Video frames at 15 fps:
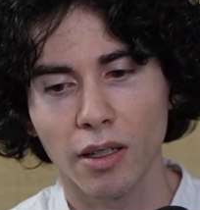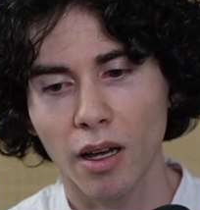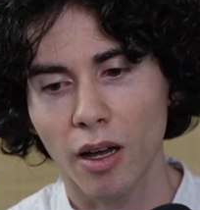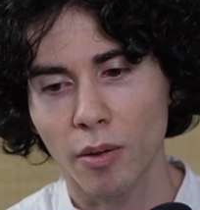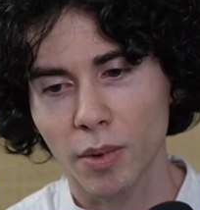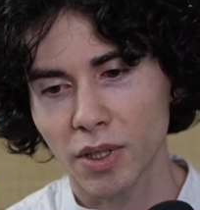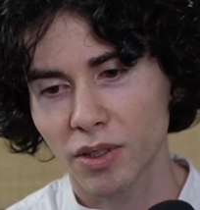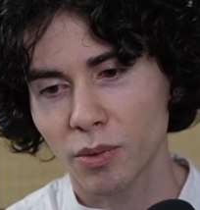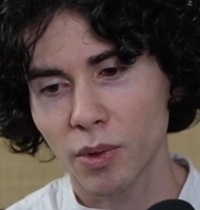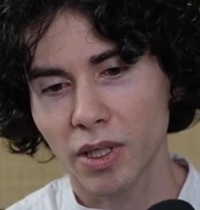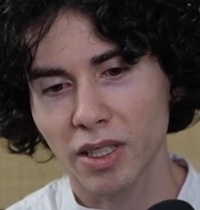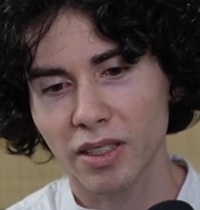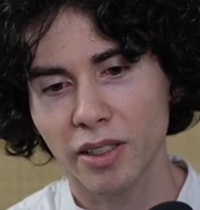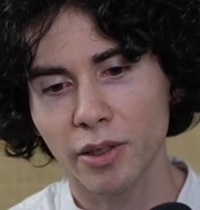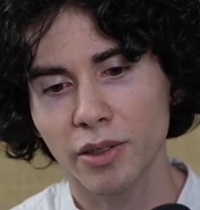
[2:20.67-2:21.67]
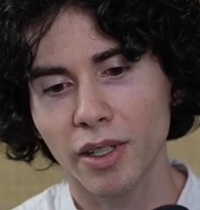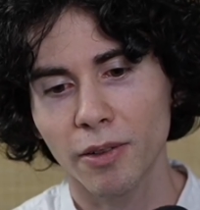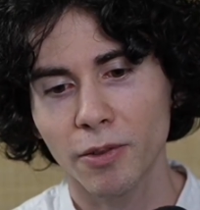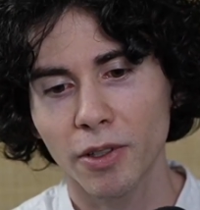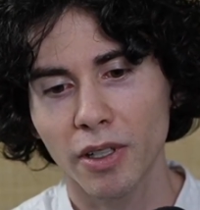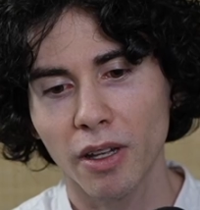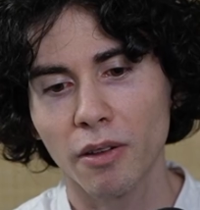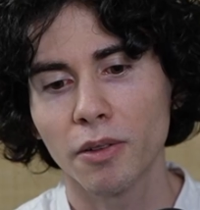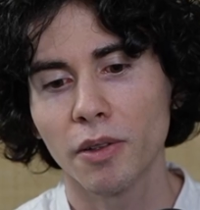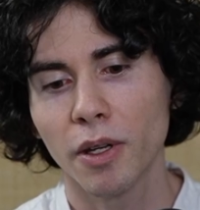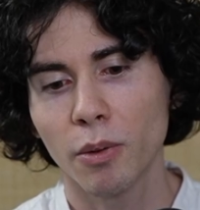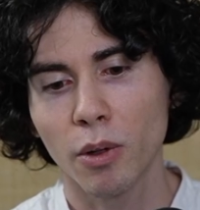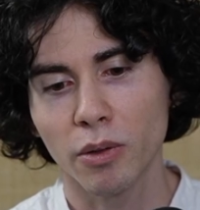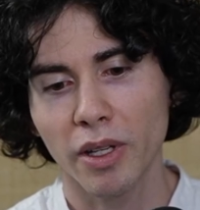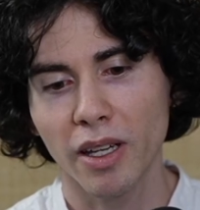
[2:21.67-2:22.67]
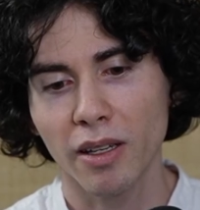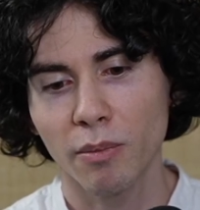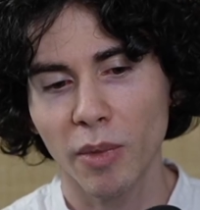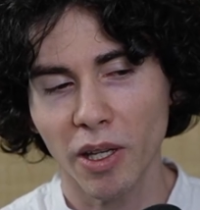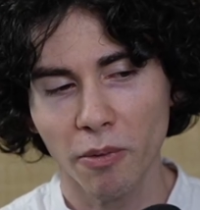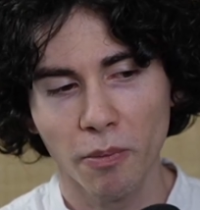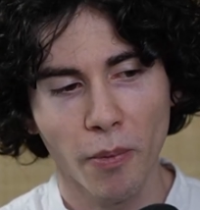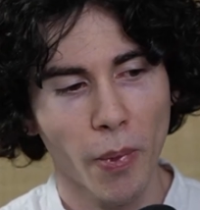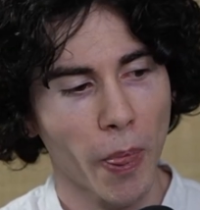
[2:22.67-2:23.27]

It's one excuse after another. They won't take me.